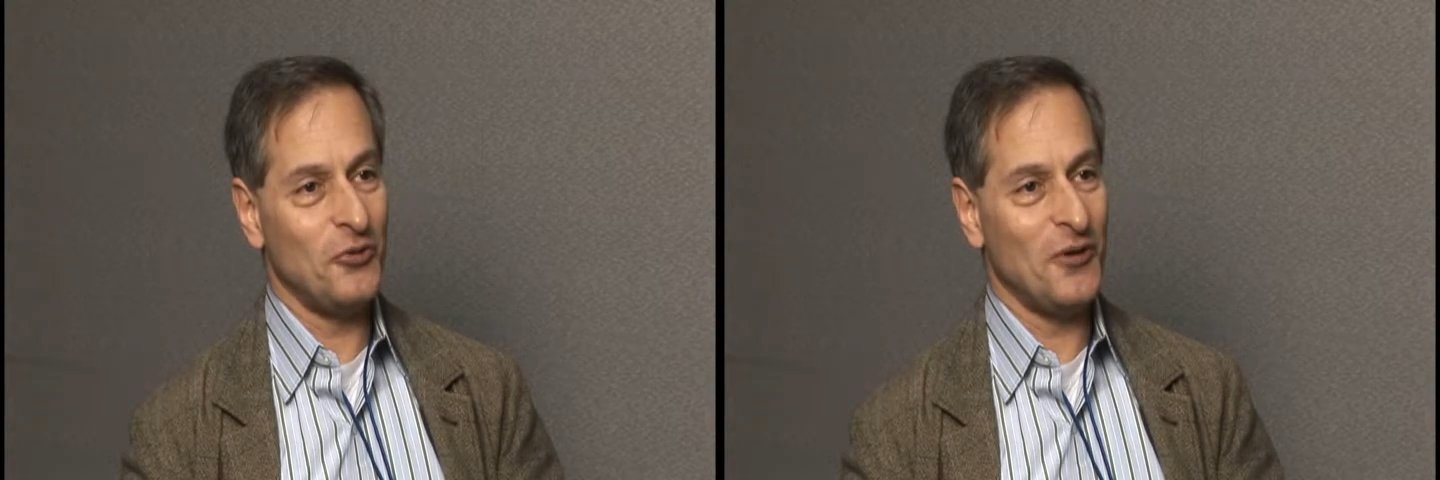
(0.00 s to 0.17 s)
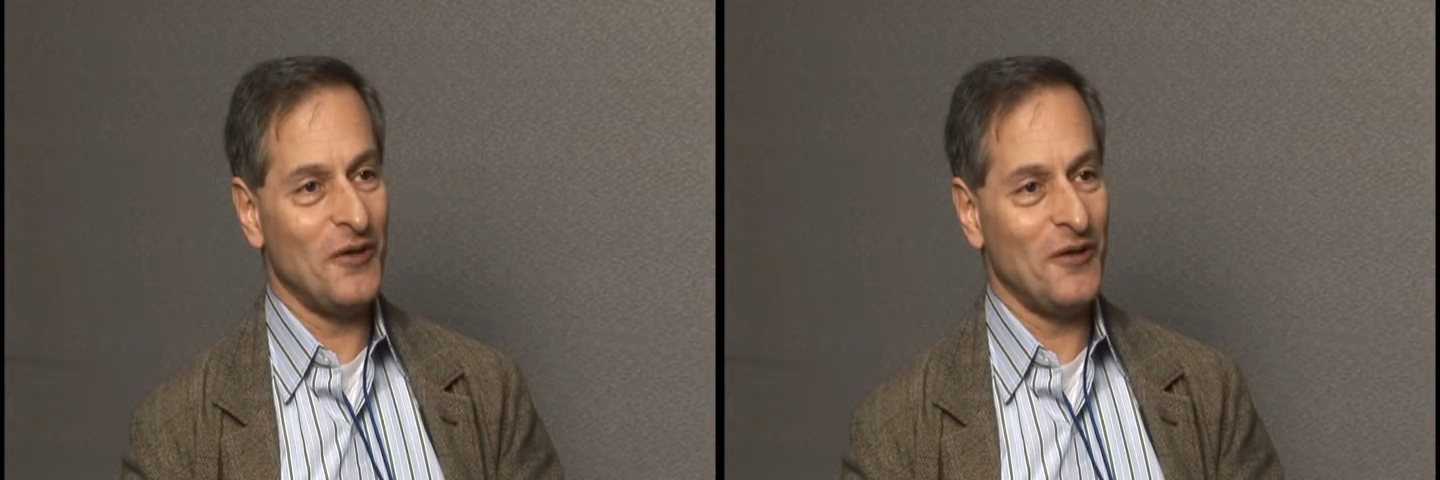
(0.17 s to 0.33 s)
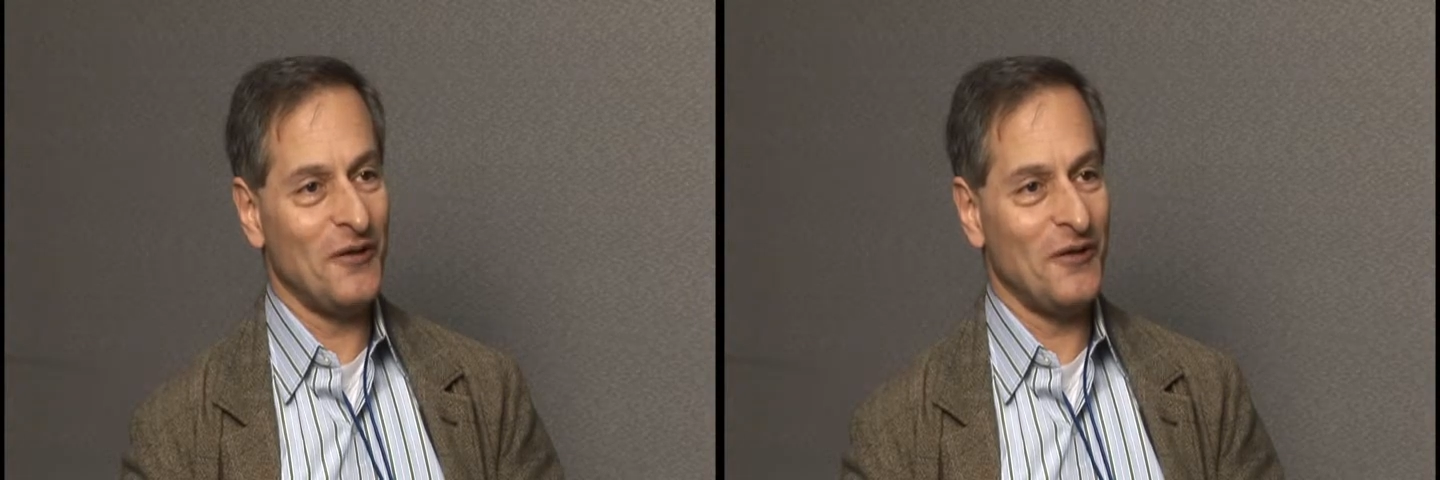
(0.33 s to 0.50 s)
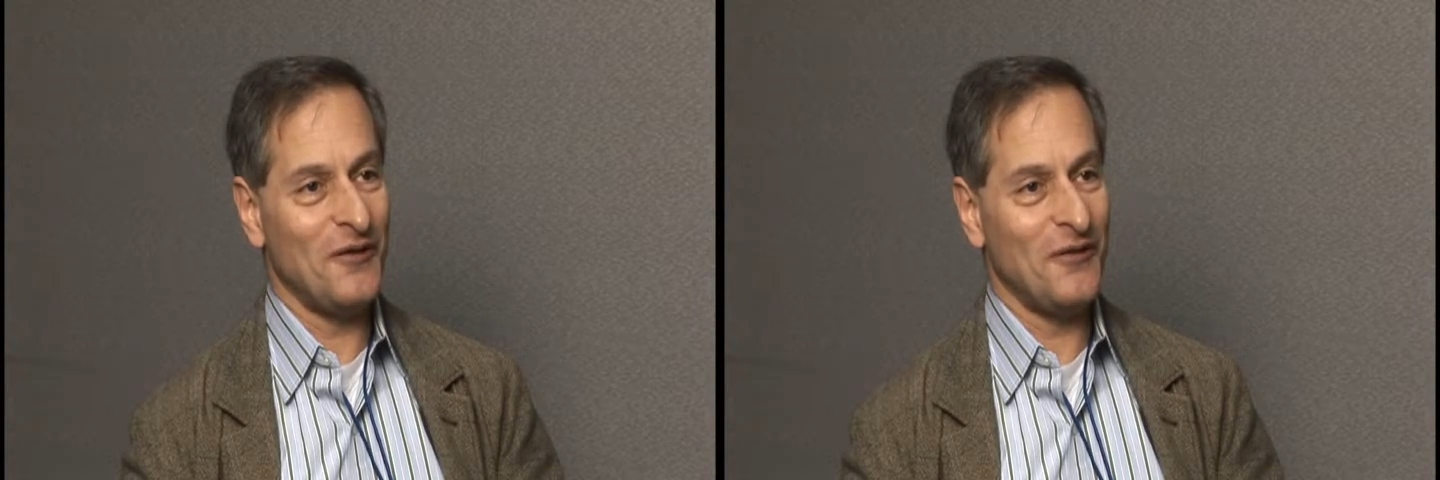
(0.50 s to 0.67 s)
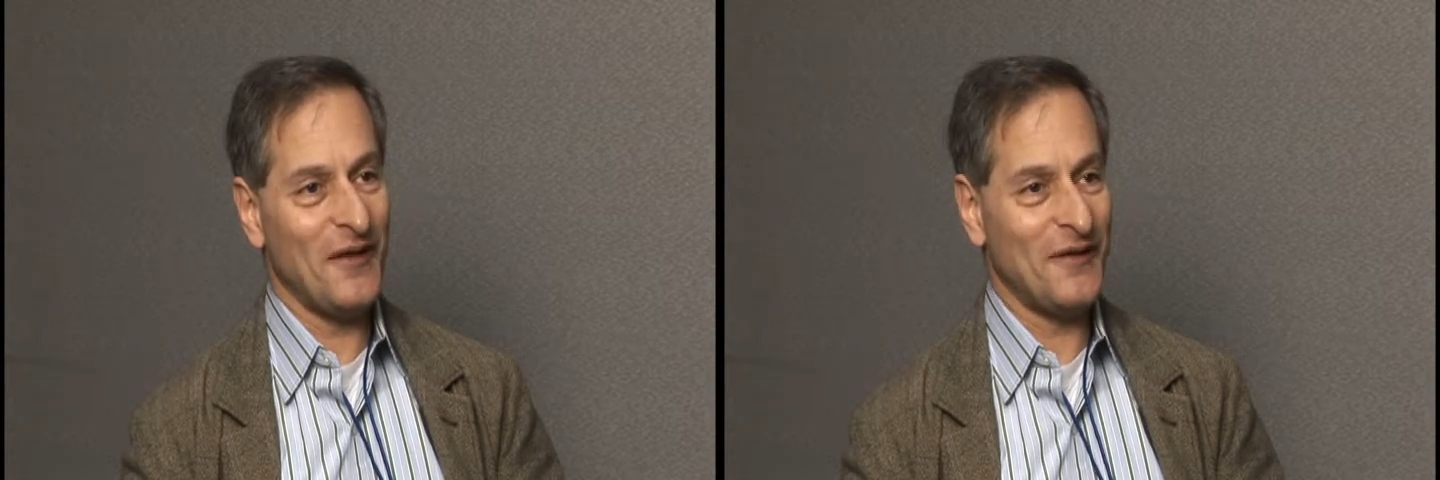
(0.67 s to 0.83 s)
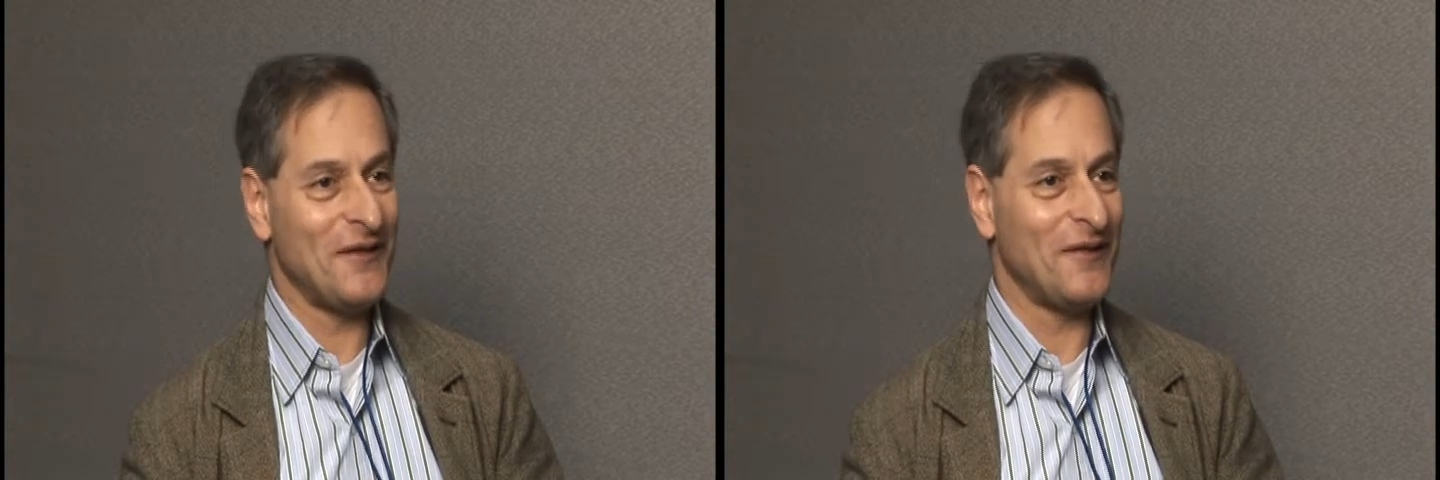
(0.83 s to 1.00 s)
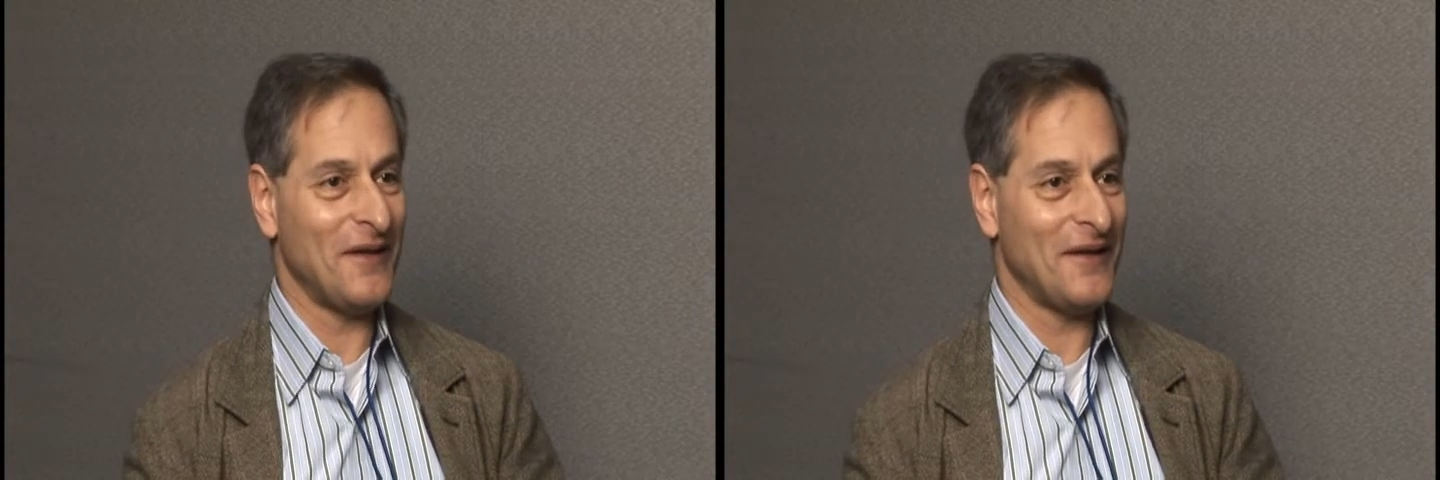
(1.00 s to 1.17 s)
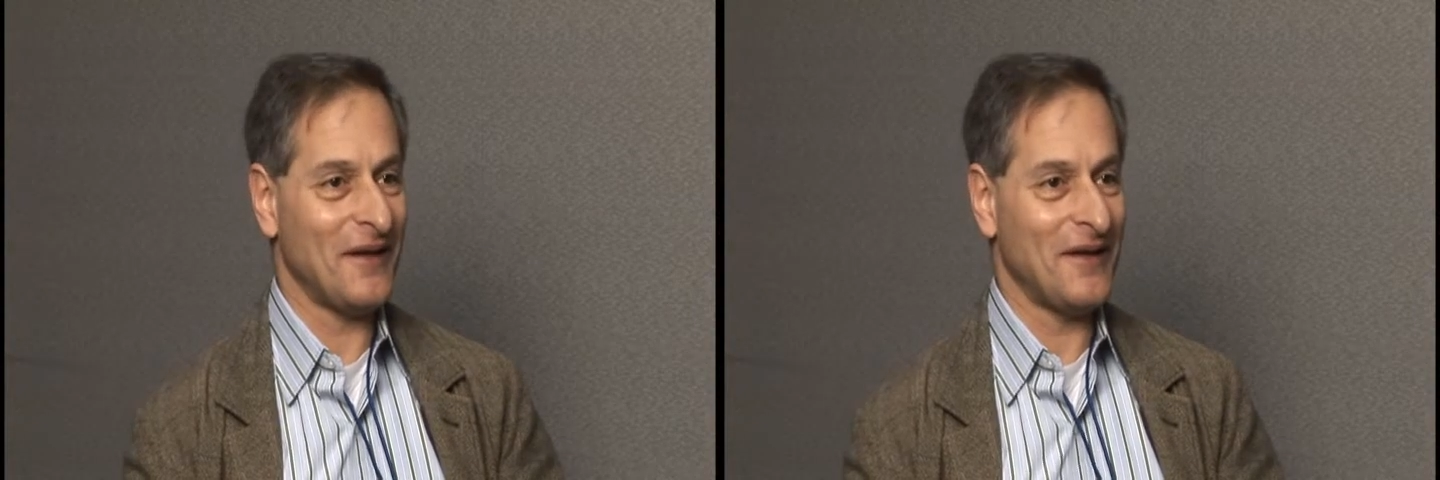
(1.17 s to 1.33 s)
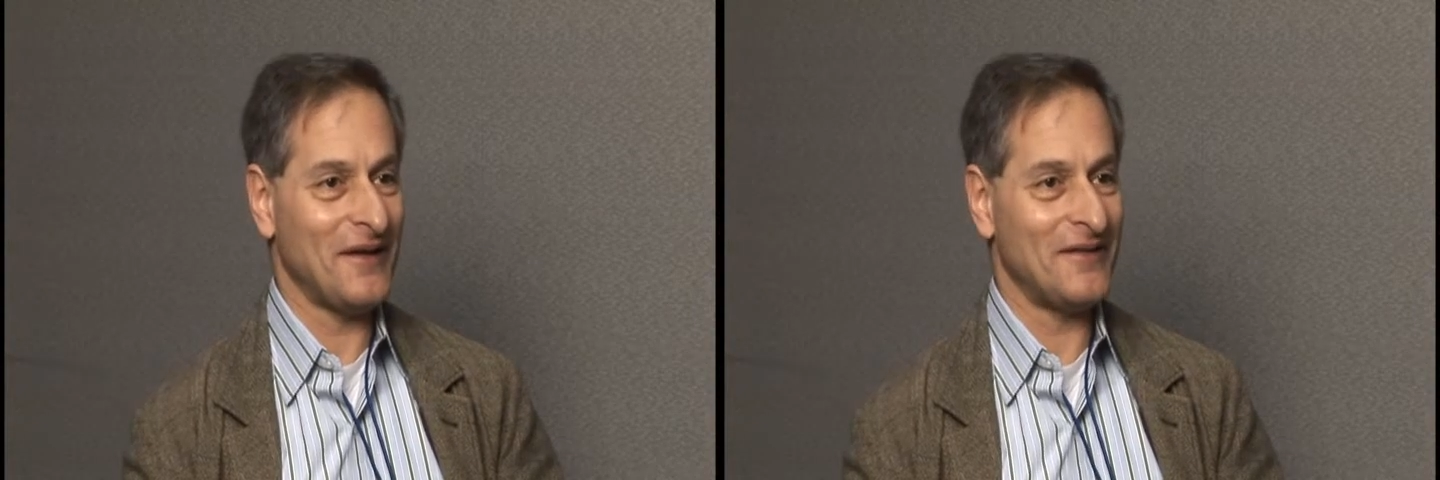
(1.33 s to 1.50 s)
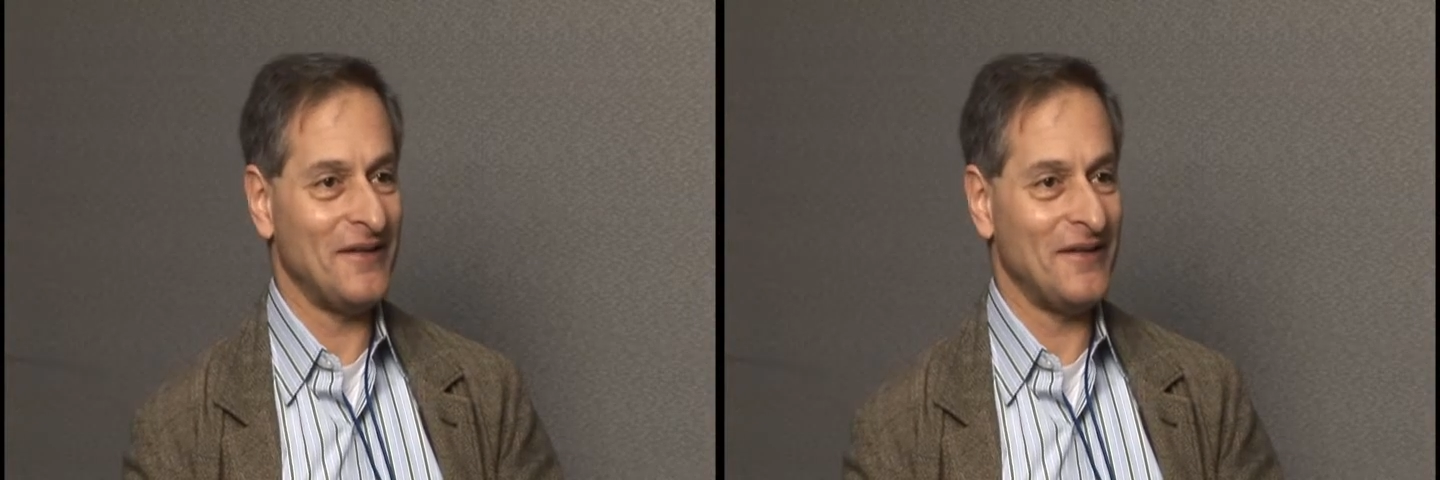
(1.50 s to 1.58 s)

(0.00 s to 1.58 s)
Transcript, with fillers: with anything I had